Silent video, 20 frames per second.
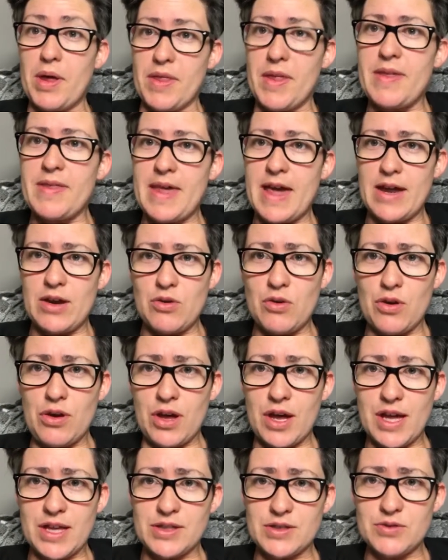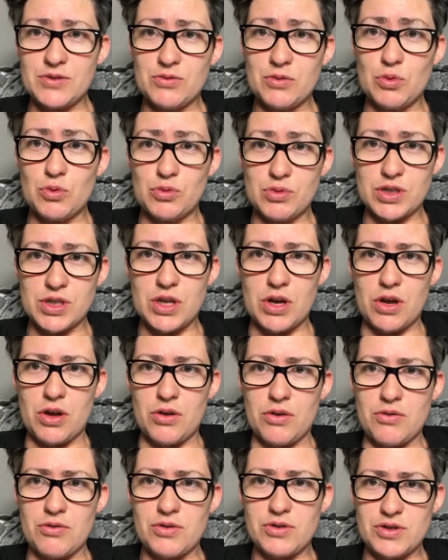But then, and
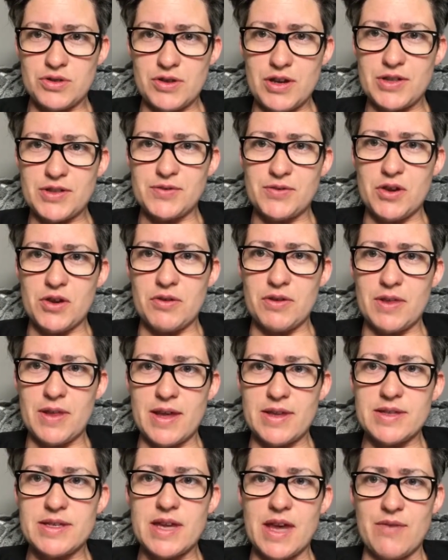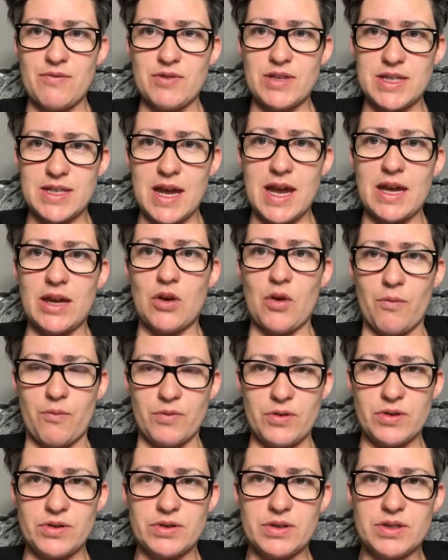also transferring that to everyday
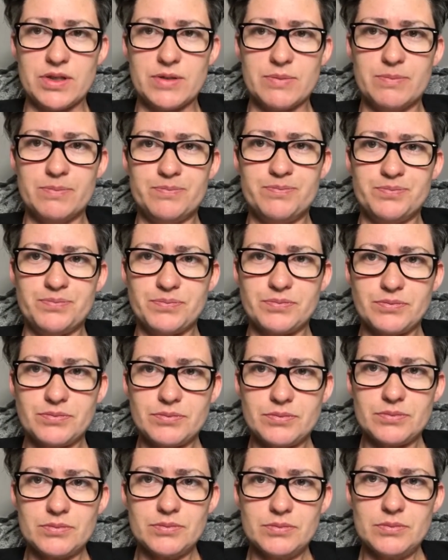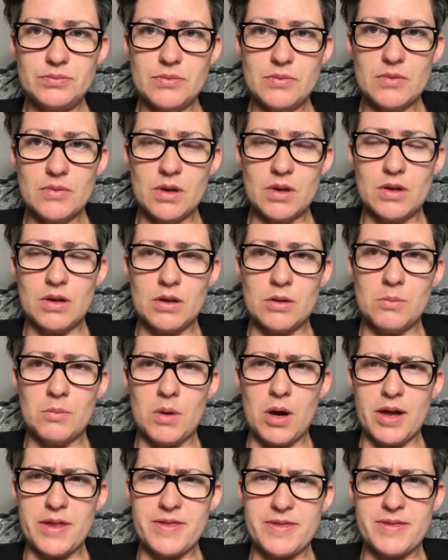confidence.
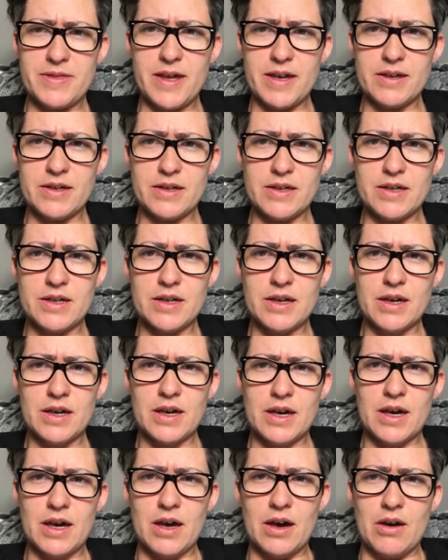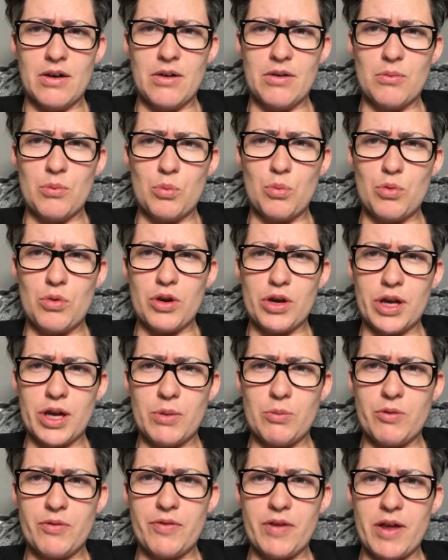I think
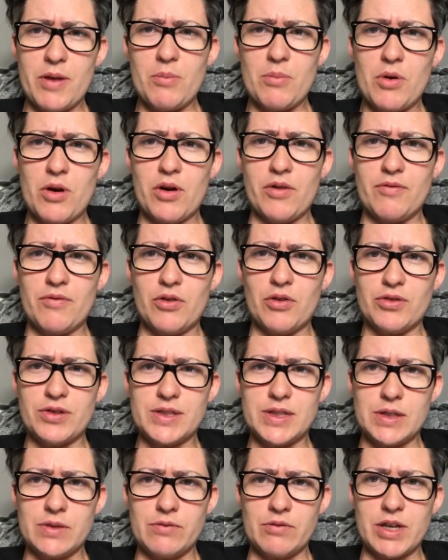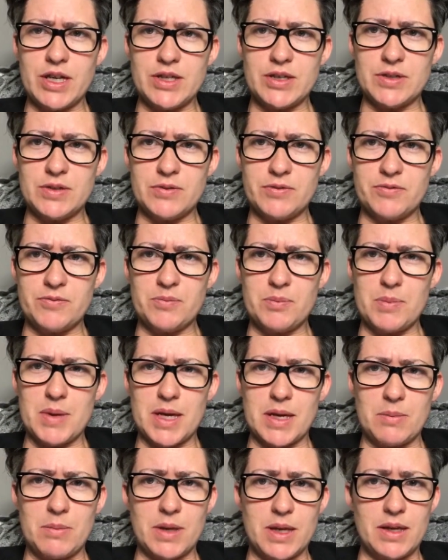working with him, I've lost in the region of
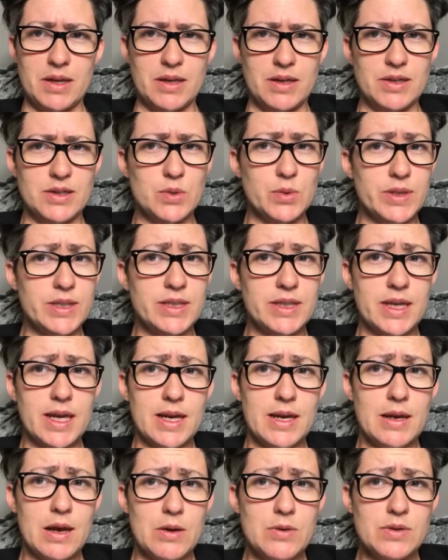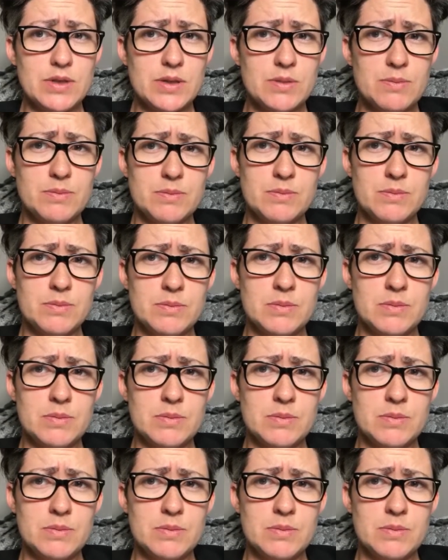maybe 20 kilos.